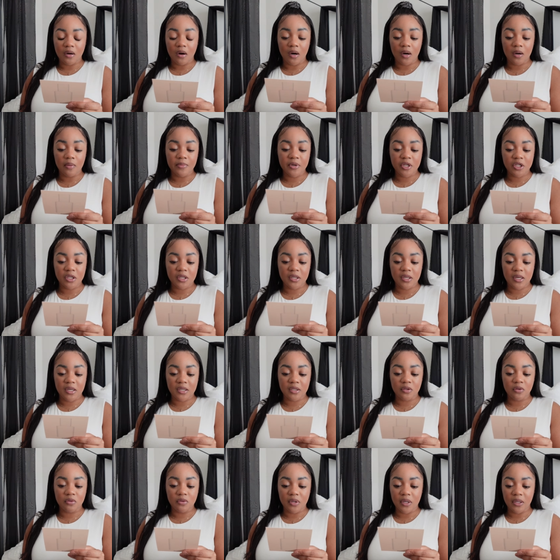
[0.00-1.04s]
Our mission
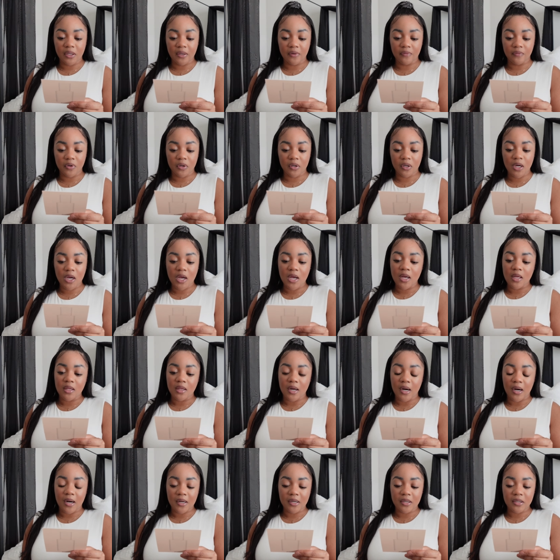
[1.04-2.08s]
is to deliver
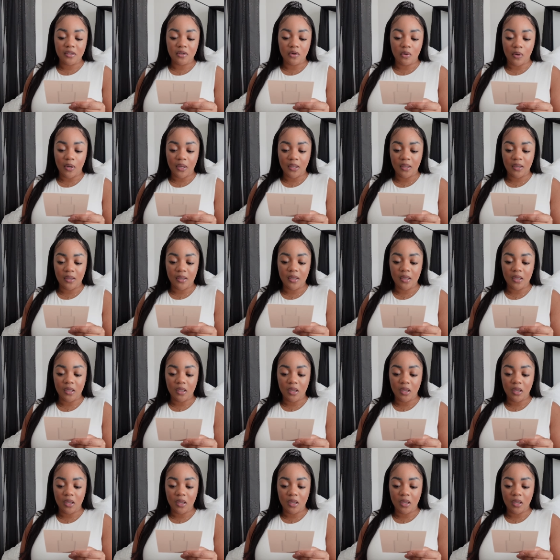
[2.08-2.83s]
the highest quality,